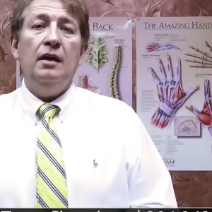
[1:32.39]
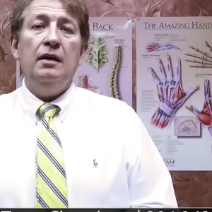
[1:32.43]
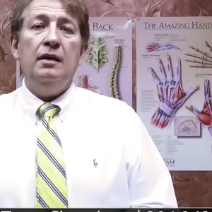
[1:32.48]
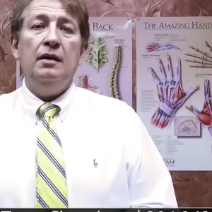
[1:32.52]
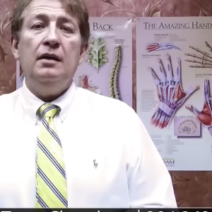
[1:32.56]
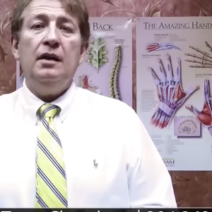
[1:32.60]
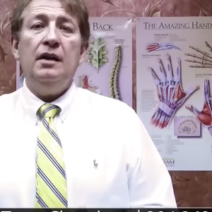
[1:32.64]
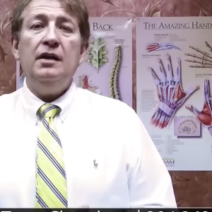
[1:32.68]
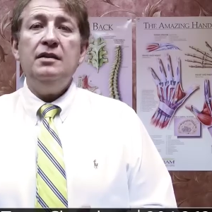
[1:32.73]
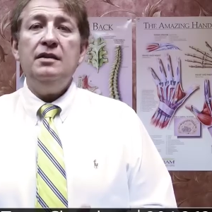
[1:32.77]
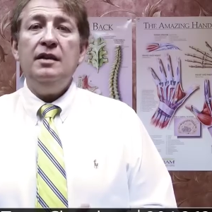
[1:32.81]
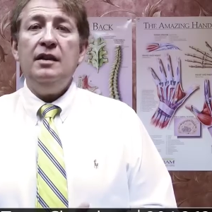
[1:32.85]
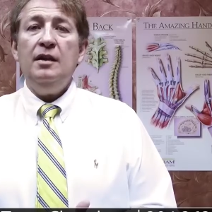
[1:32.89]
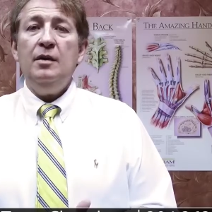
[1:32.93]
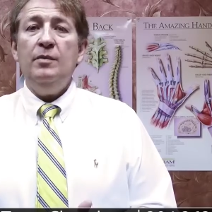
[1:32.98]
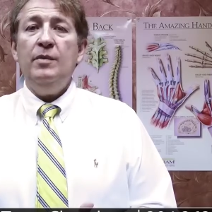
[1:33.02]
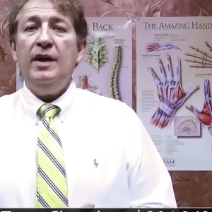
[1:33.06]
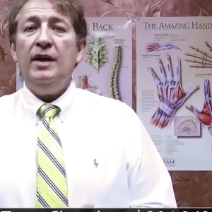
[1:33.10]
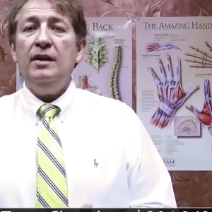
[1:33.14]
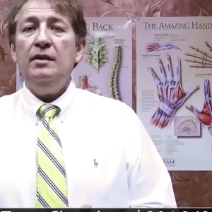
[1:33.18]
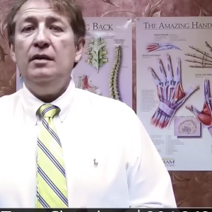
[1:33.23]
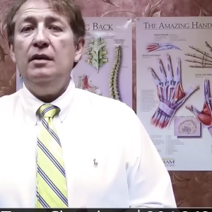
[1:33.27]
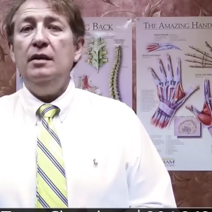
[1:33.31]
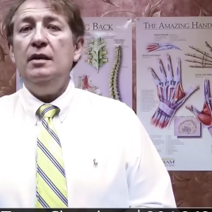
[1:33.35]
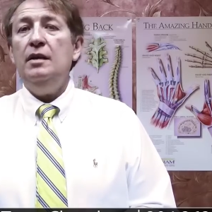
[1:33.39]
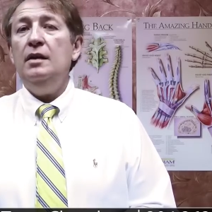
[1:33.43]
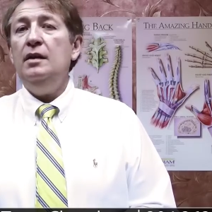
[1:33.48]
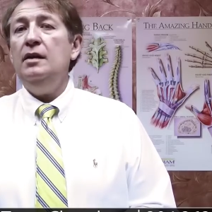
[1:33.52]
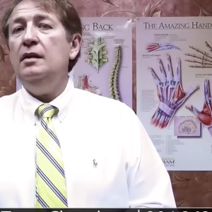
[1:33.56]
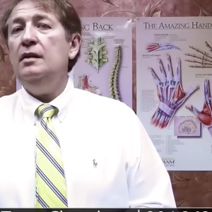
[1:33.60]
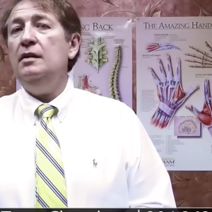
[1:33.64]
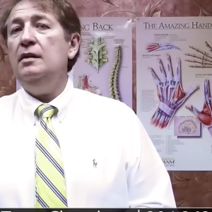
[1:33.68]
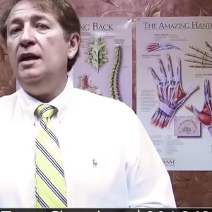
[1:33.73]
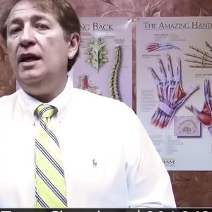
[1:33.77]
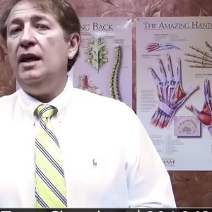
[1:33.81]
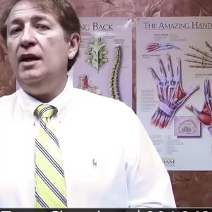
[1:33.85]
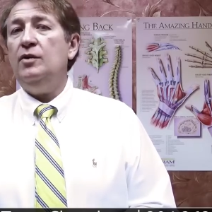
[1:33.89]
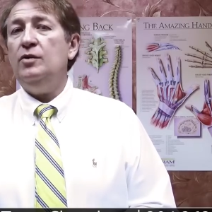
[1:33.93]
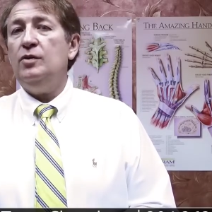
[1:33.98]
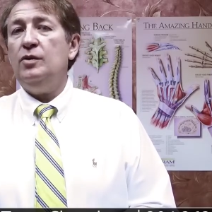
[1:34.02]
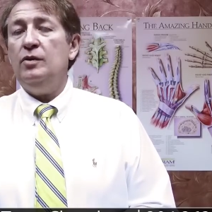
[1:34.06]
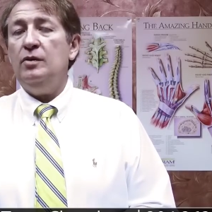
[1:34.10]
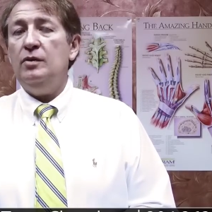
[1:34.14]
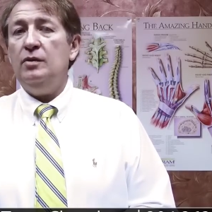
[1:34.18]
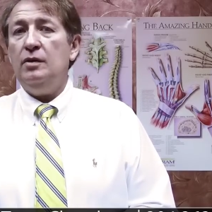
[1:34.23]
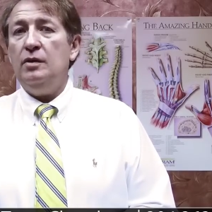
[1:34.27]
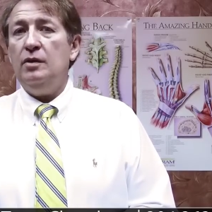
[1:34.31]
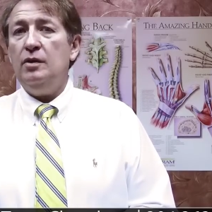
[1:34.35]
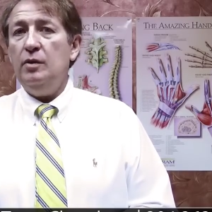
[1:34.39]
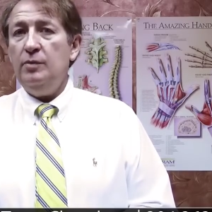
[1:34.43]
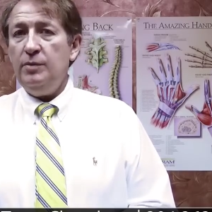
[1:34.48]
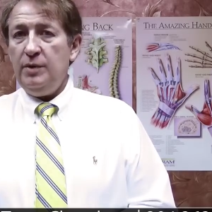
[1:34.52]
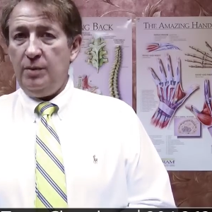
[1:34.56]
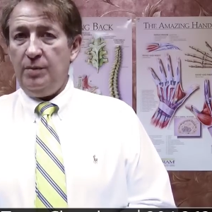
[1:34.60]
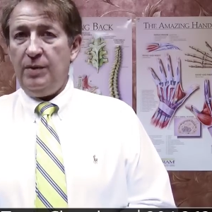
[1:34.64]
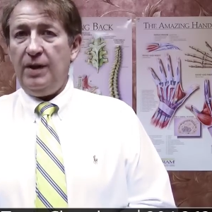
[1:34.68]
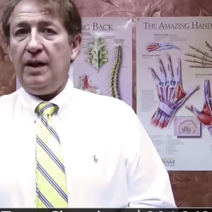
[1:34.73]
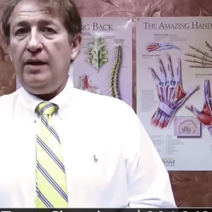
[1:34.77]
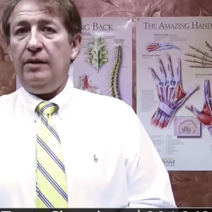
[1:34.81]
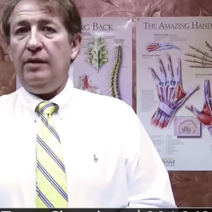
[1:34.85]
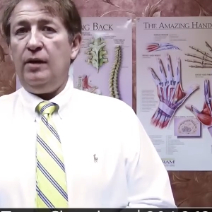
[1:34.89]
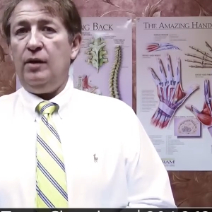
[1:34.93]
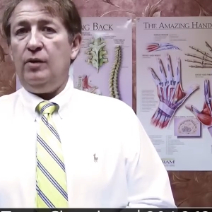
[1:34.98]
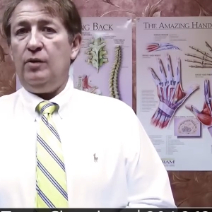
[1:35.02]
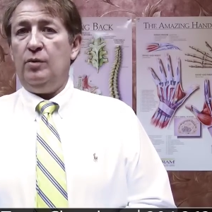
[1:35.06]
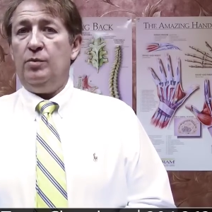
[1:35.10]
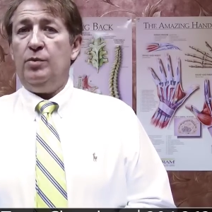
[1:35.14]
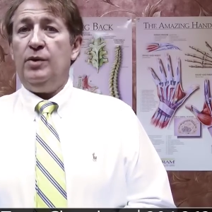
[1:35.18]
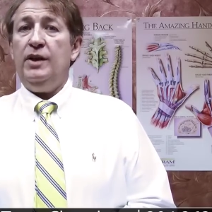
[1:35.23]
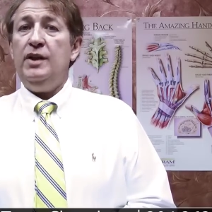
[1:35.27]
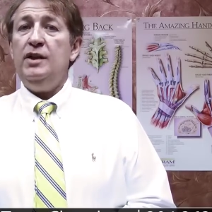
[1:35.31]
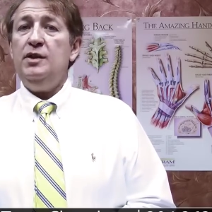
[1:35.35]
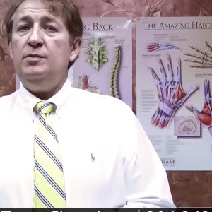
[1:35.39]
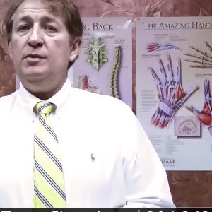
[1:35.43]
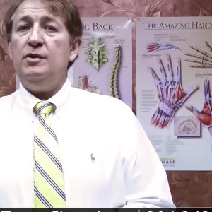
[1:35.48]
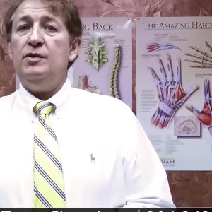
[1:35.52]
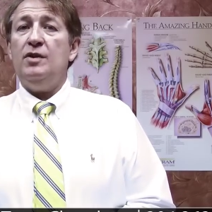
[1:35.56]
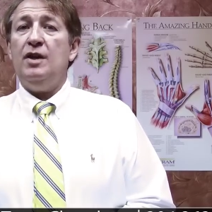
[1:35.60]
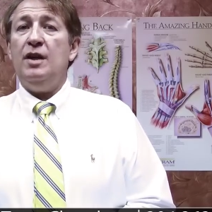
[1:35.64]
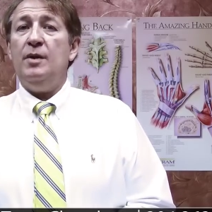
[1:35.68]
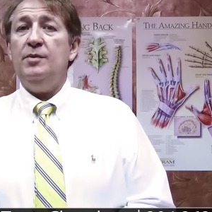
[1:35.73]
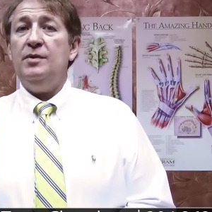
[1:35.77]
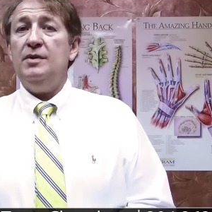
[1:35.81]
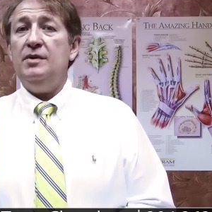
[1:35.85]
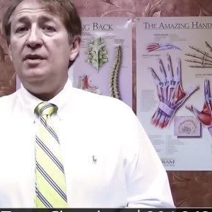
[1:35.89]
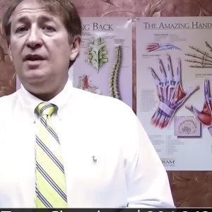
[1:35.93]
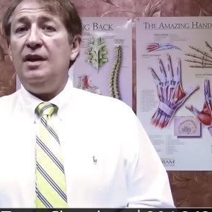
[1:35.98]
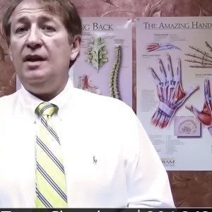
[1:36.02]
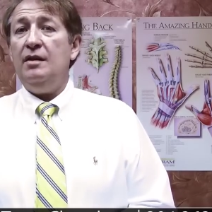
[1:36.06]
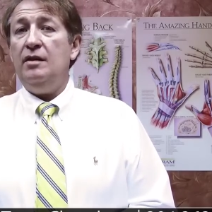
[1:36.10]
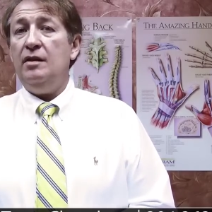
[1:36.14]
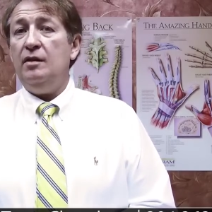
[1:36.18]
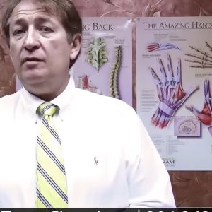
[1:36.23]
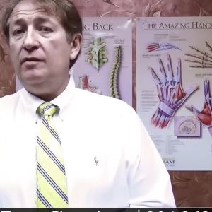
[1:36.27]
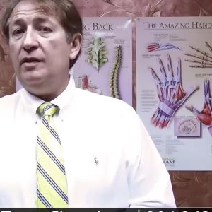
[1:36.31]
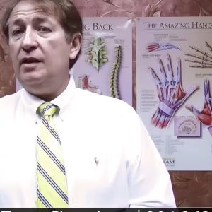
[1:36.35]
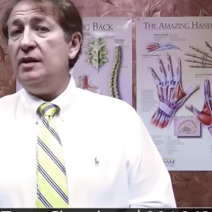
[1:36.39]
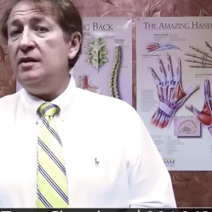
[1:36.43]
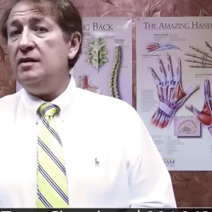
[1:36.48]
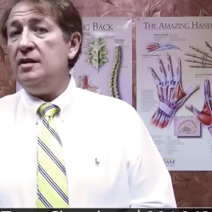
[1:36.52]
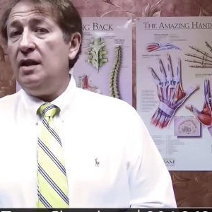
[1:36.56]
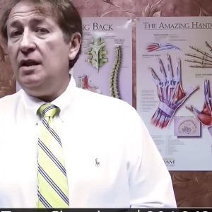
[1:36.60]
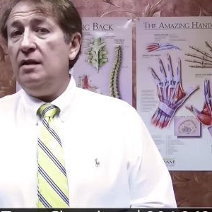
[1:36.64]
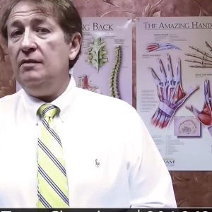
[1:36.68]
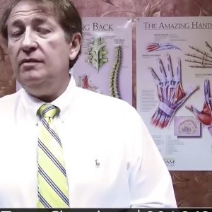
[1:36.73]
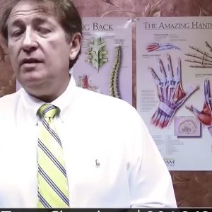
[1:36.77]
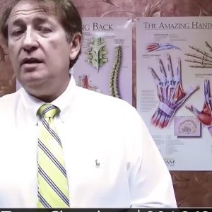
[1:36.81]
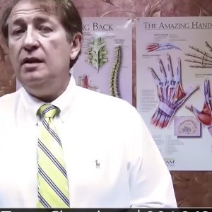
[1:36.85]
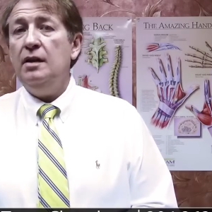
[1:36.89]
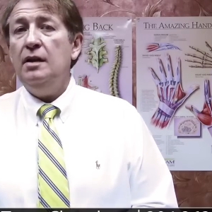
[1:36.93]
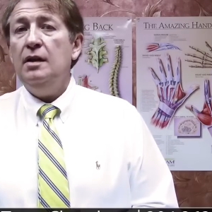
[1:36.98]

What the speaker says: The nice thing about the natural homeopathic replacement drops is that they're very safe.